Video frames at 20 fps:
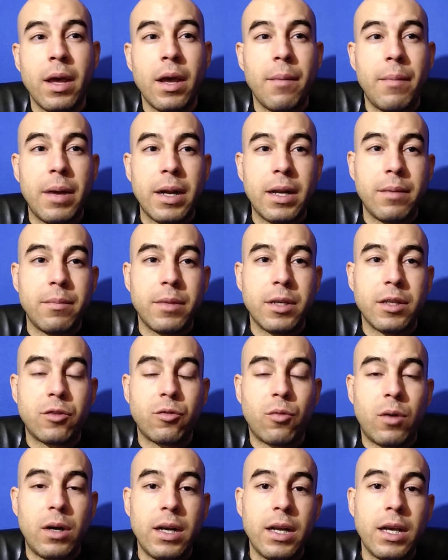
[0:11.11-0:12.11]
My name
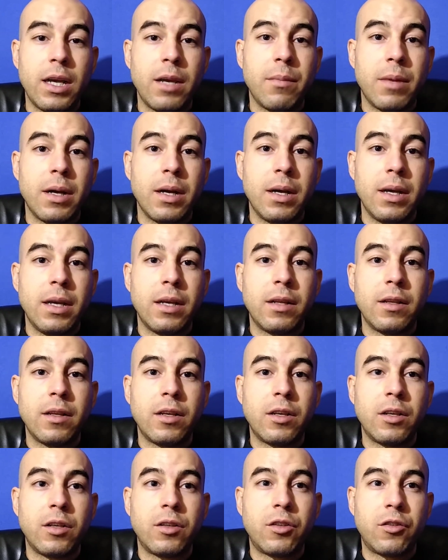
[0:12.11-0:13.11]
is Juan. I am an
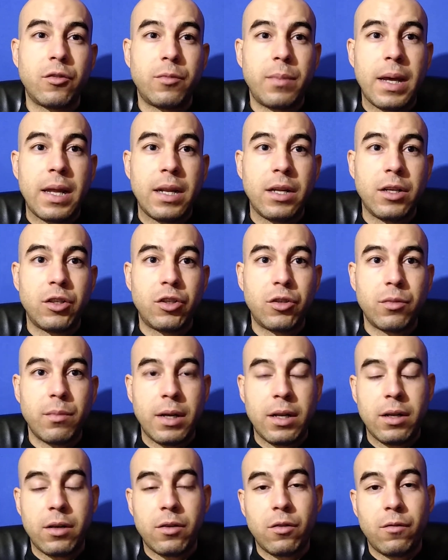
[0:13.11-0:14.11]
English Spanish
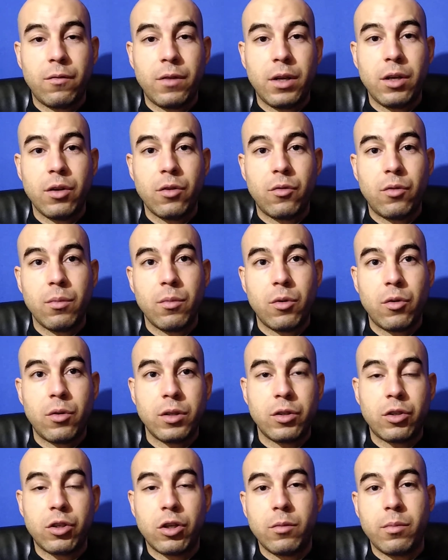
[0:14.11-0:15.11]
medical video remote
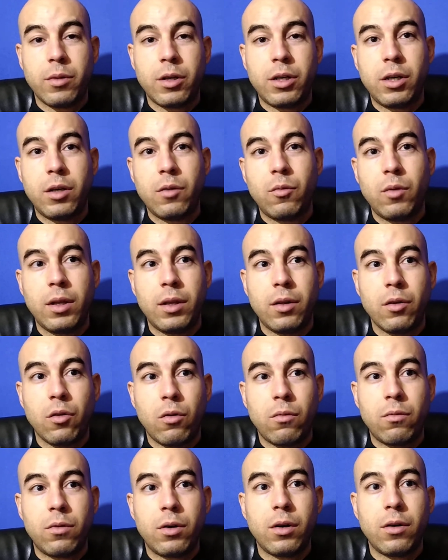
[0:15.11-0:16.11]
interpreter with
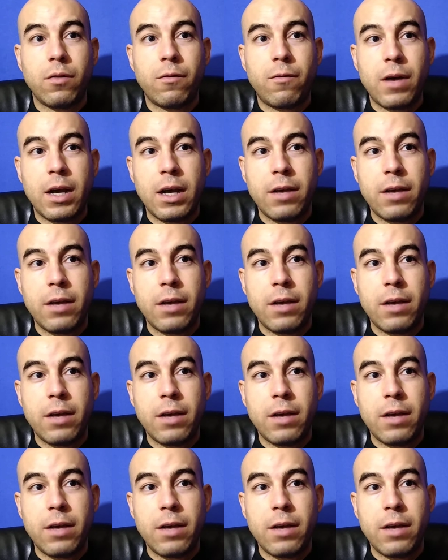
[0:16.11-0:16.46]
over